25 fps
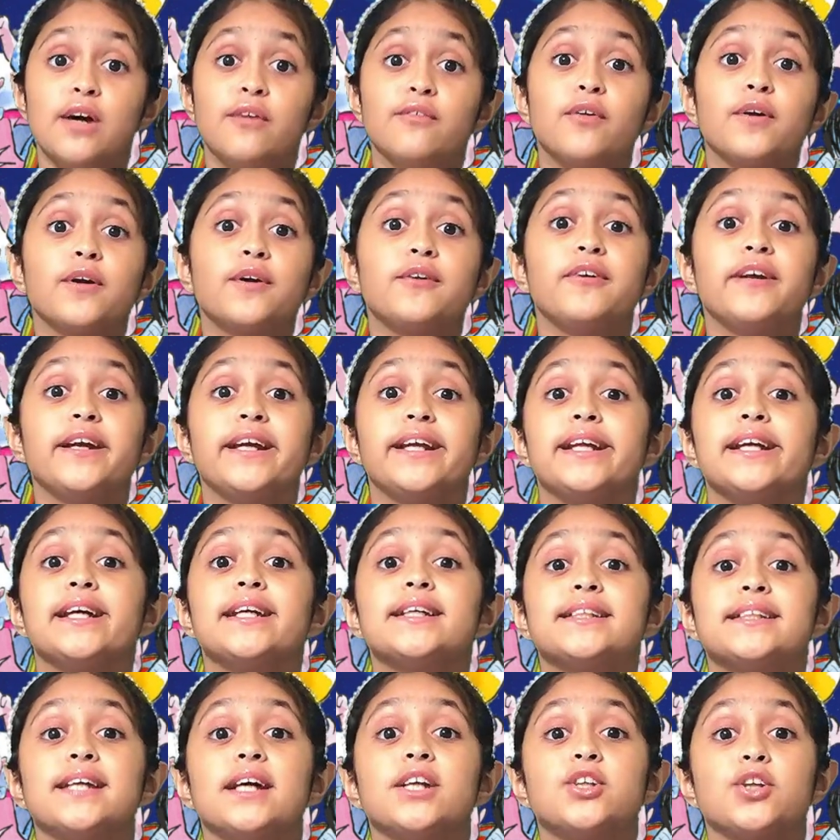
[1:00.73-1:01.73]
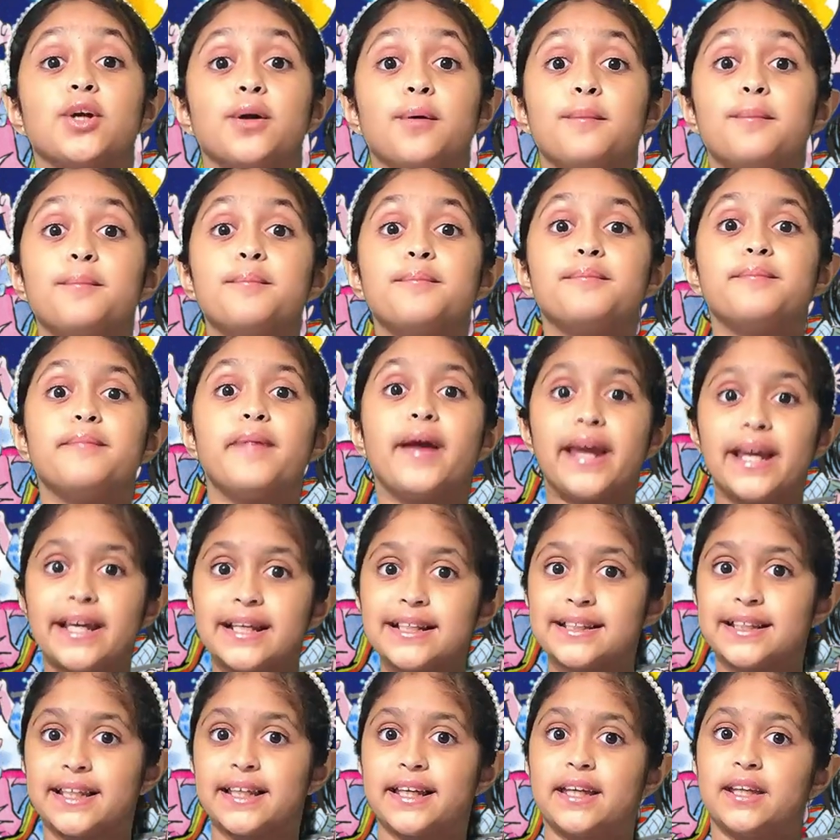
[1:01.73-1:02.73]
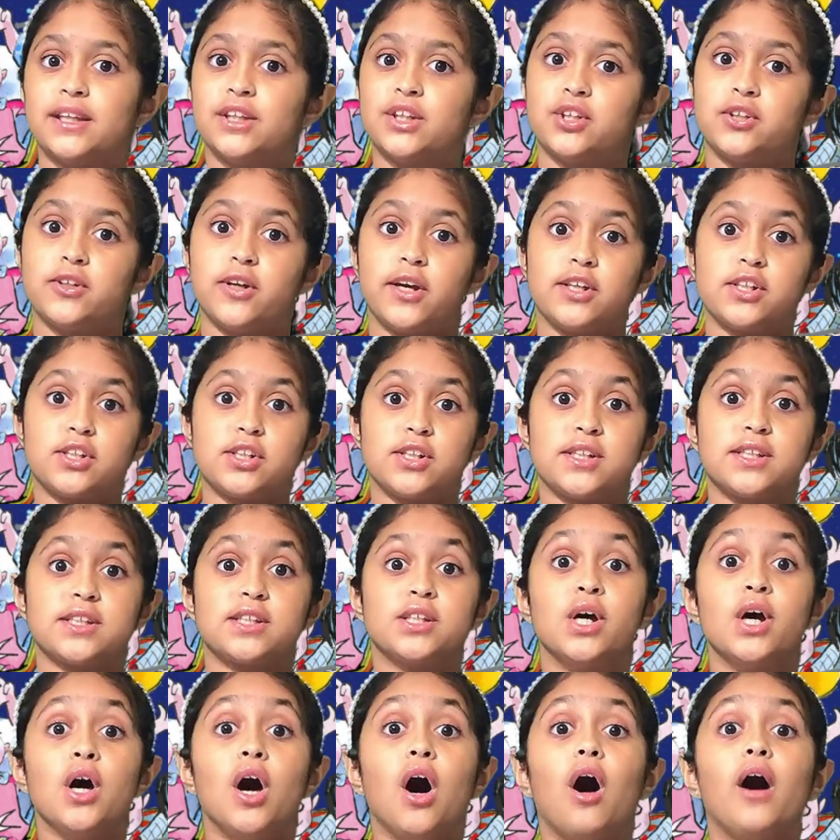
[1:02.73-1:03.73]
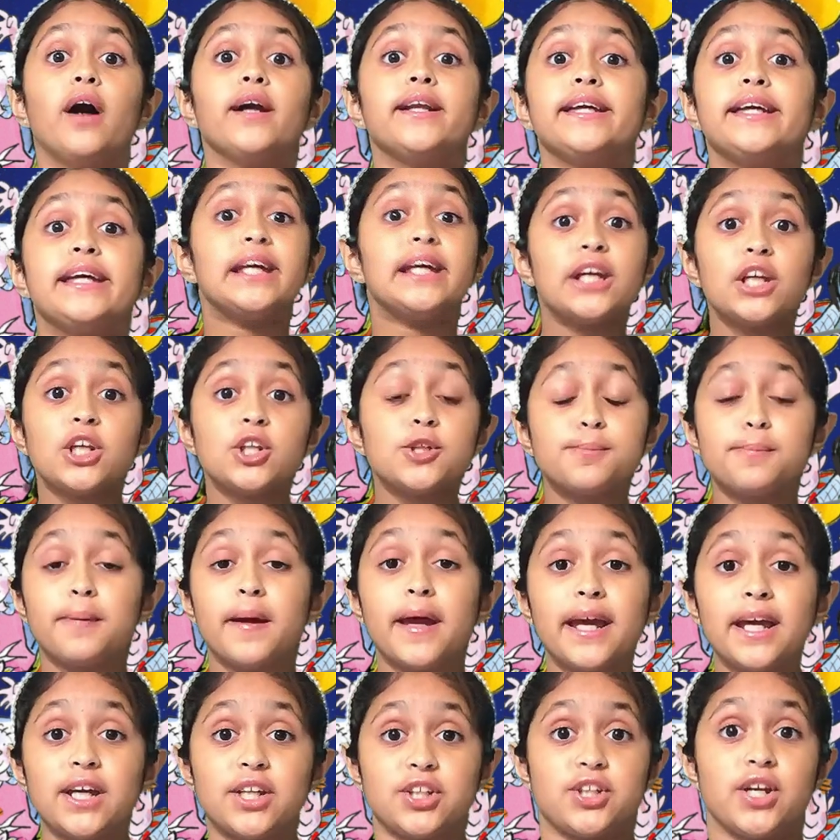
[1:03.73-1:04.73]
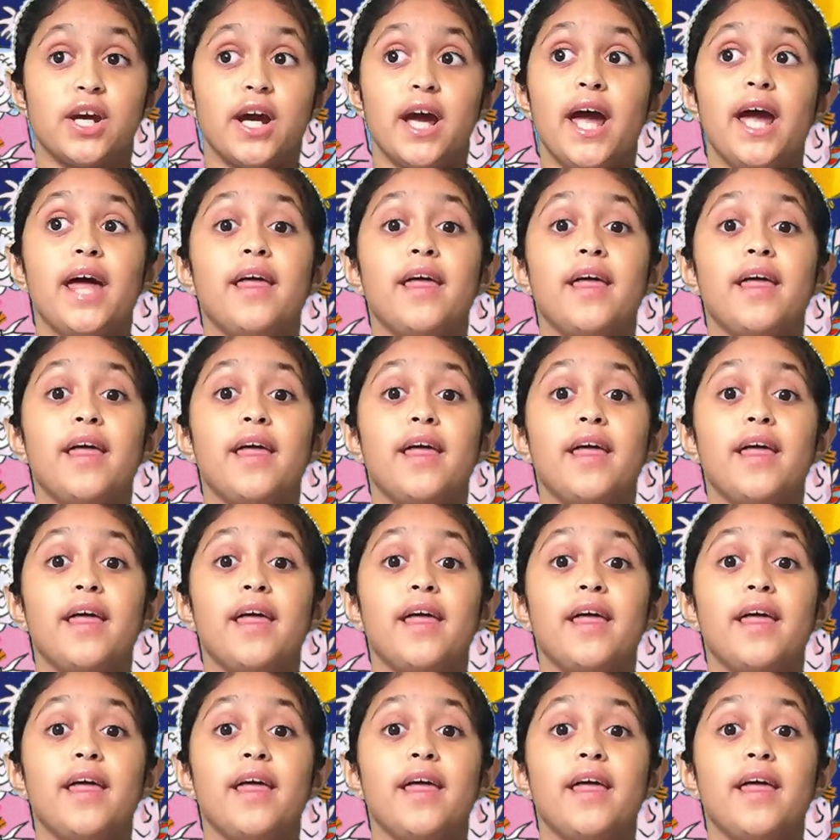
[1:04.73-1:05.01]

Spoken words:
for creating such amazing illustrations on each page.